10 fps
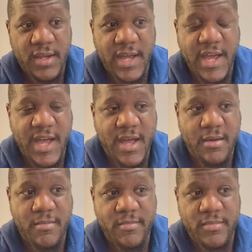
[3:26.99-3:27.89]

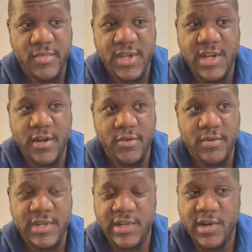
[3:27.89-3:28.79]
Um, you know,
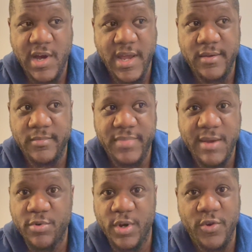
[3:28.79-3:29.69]
it's like
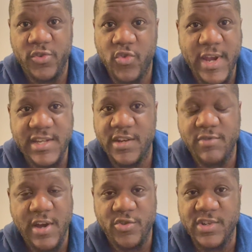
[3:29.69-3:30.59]
people going crazy
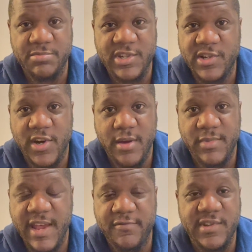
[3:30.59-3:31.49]
around Christmas time
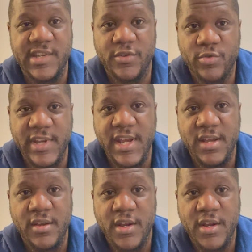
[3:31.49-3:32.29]
every single year.